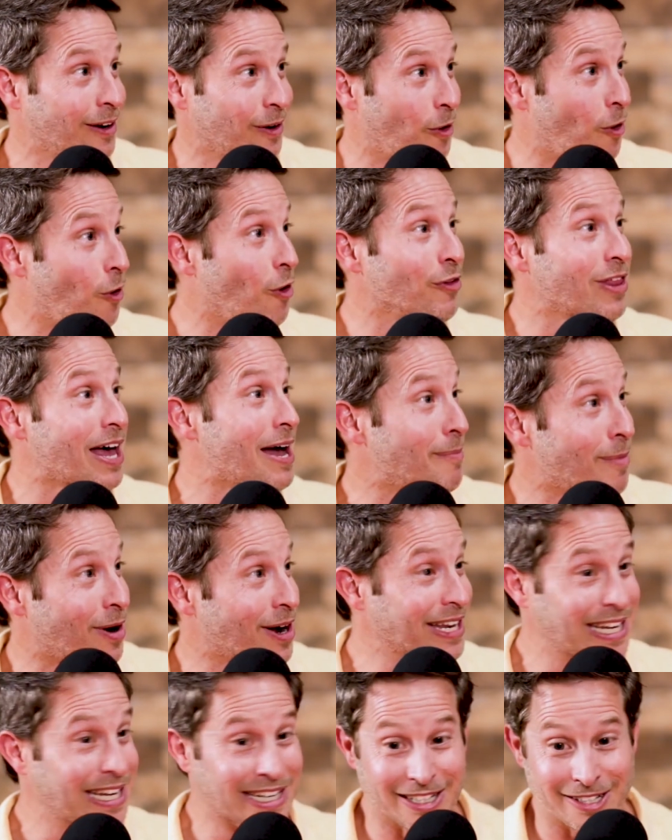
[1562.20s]
all that
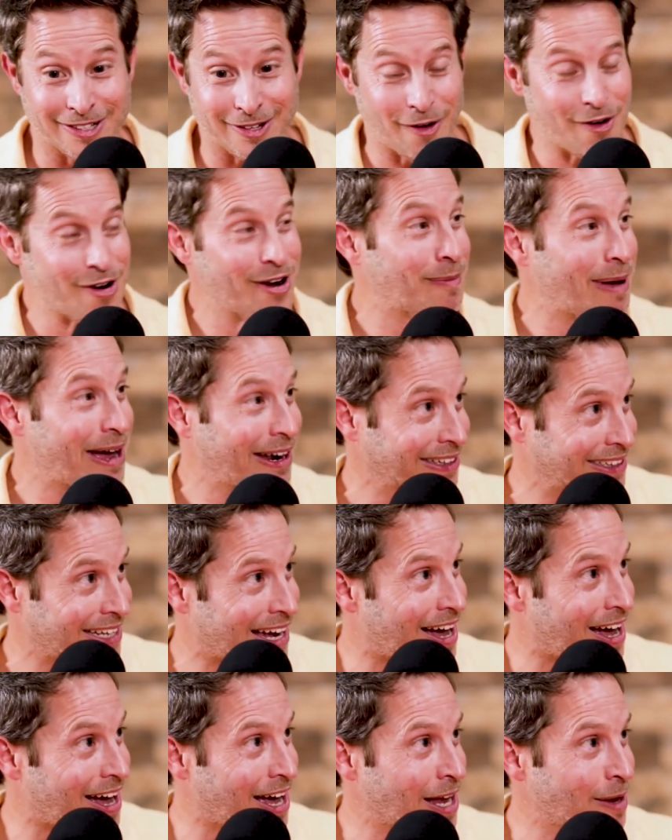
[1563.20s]
money in a certain amount of
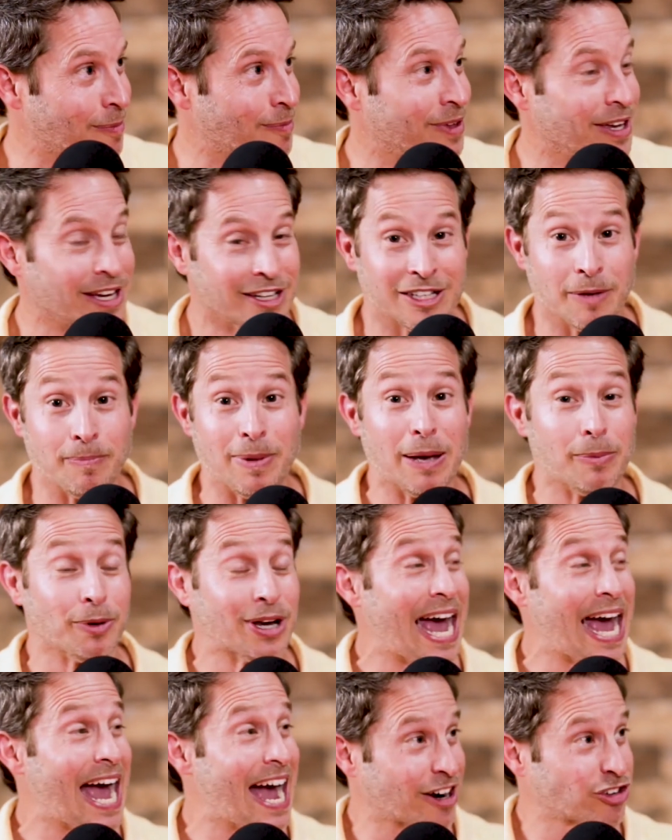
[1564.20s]
time to be able to
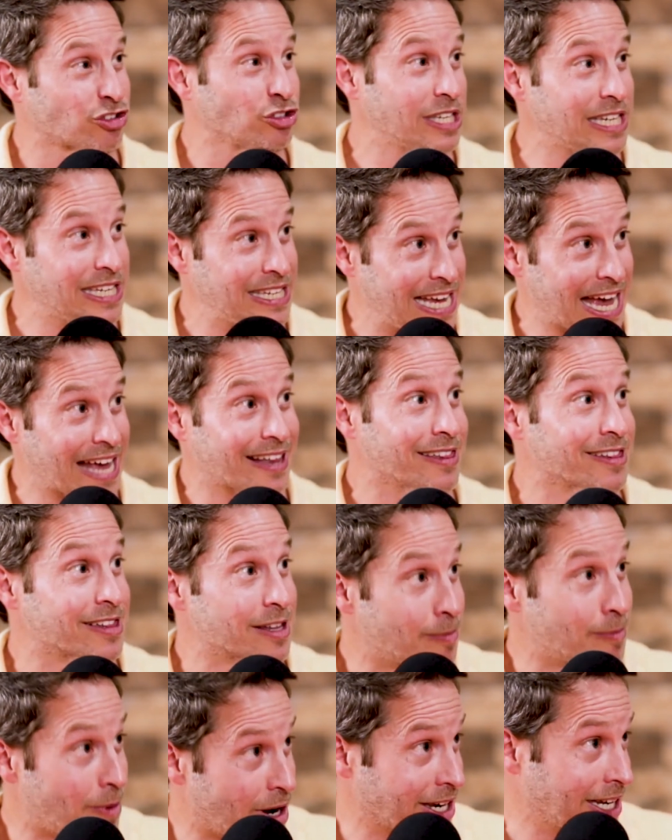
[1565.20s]
actually get the
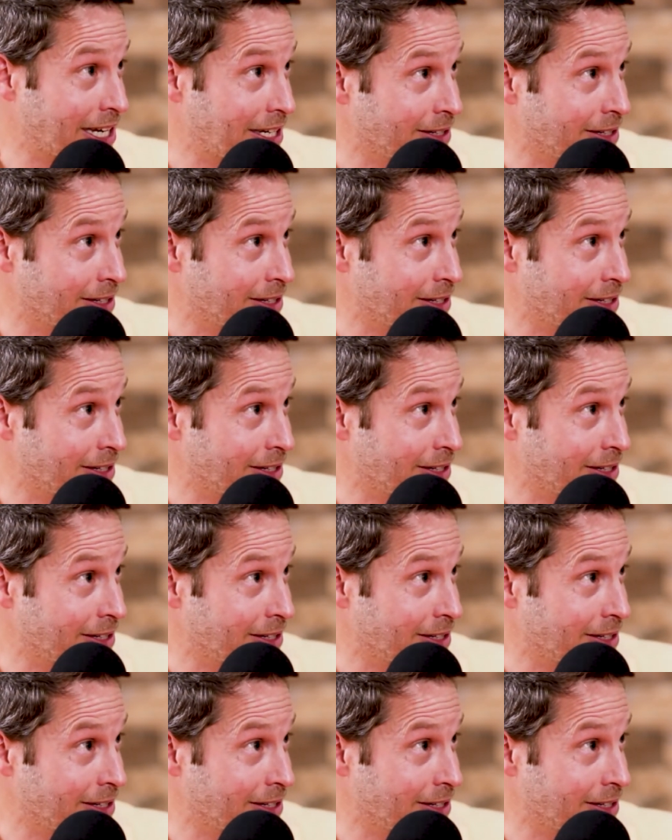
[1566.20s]
money.